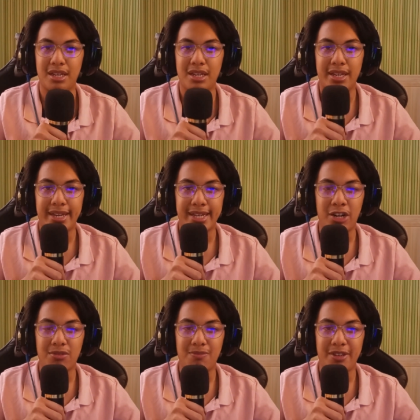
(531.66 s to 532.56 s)
it
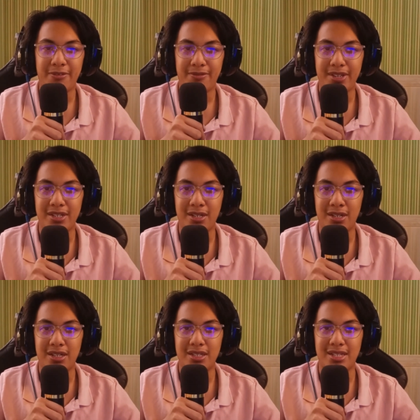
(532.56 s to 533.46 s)
helped me
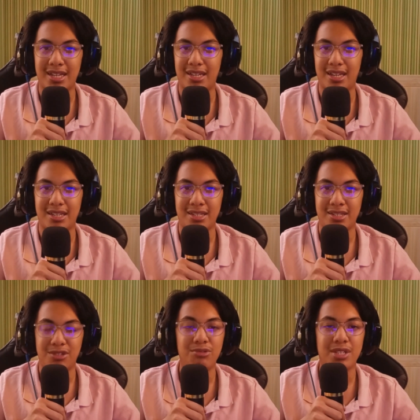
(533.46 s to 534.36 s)
feel that I can
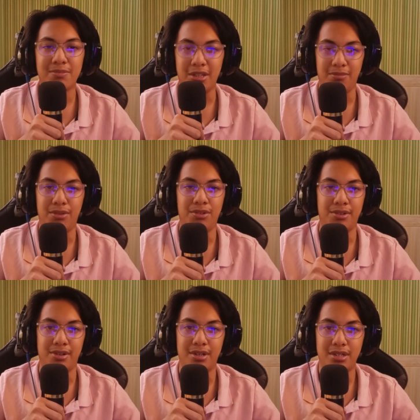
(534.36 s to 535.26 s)
do something
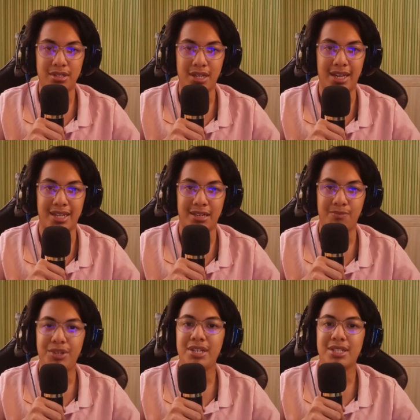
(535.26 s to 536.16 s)
more, that I can
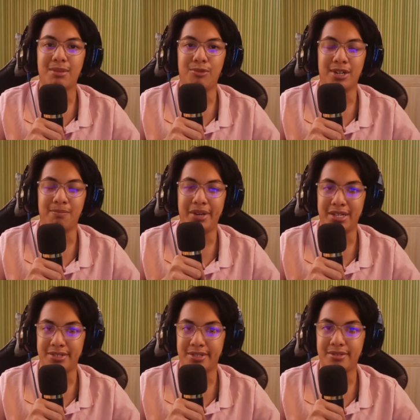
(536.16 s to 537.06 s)
be someone
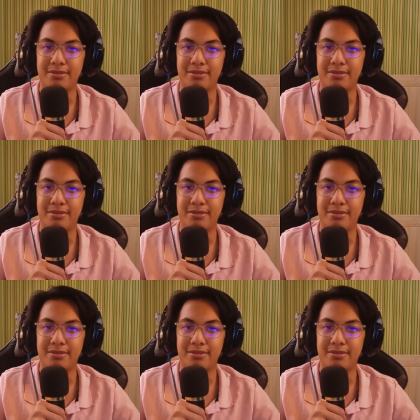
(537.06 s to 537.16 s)
better.